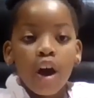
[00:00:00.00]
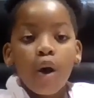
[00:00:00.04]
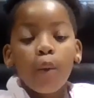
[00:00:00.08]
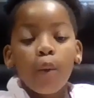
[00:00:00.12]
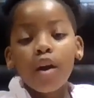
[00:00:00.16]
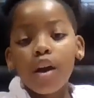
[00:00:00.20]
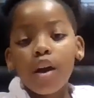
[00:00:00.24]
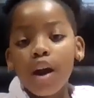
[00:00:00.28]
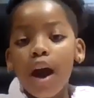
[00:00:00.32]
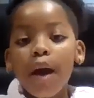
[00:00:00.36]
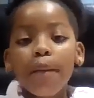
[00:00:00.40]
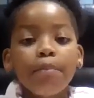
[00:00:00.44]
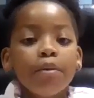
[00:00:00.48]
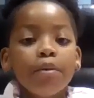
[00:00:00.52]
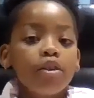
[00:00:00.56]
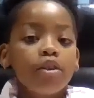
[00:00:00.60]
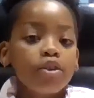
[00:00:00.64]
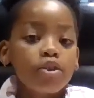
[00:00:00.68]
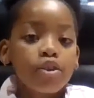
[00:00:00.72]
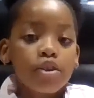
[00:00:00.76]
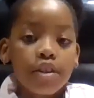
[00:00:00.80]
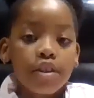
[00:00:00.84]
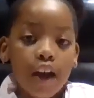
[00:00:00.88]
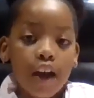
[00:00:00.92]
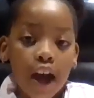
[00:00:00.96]
What
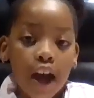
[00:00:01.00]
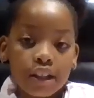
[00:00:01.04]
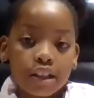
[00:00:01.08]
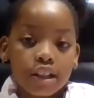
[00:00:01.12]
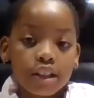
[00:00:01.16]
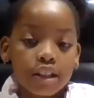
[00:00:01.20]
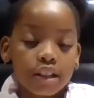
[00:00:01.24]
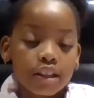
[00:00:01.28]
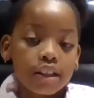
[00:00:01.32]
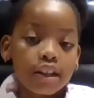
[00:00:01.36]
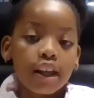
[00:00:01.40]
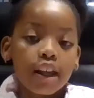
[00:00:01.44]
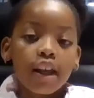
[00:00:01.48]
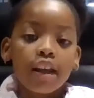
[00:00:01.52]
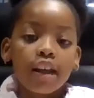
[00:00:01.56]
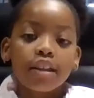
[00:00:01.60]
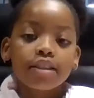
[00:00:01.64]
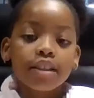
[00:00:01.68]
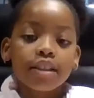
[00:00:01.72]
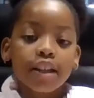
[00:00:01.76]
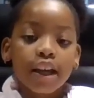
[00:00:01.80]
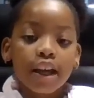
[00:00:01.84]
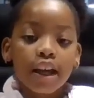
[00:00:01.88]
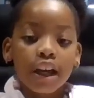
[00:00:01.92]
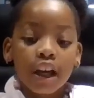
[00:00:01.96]
happened to that? And they
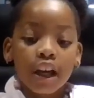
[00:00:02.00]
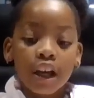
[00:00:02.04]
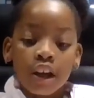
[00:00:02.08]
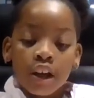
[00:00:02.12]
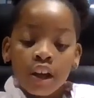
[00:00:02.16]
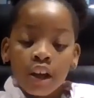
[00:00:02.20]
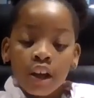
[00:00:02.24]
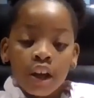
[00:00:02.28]
say,